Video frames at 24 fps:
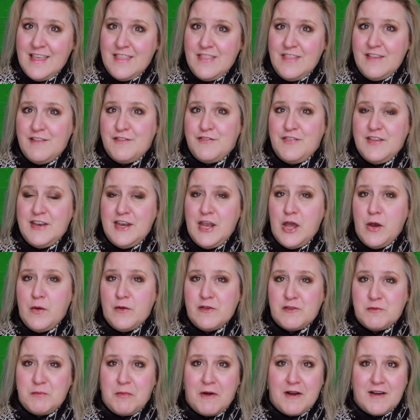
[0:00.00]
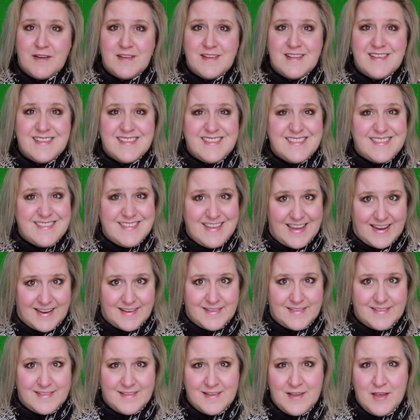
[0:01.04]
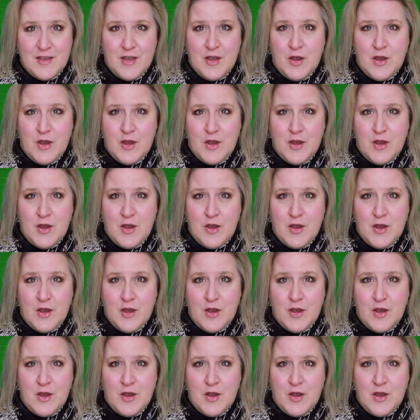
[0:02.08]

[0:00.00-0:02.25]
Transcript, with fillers: This video is part six.